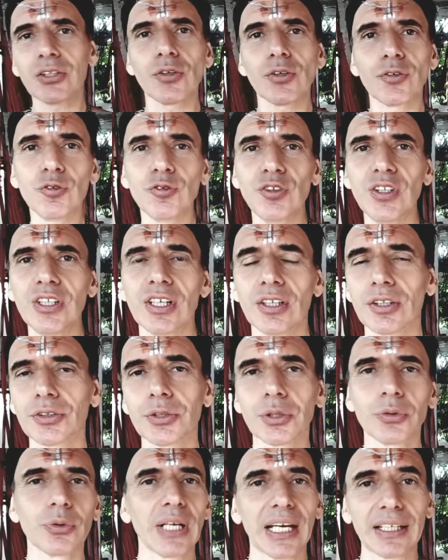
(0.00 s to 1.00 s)
the field. You
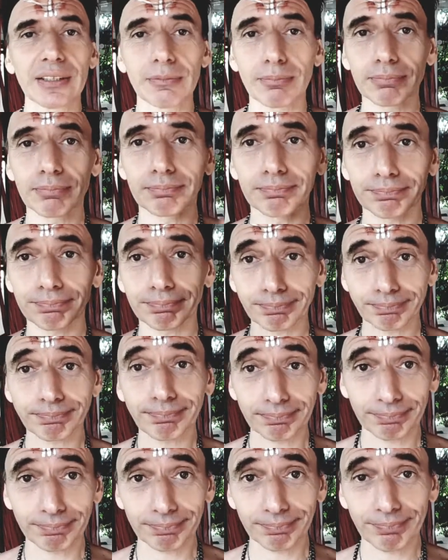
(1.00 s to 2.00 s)
go like,
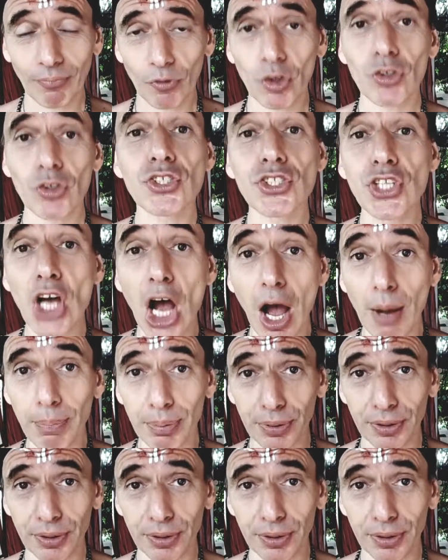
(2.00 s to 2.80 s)
stop,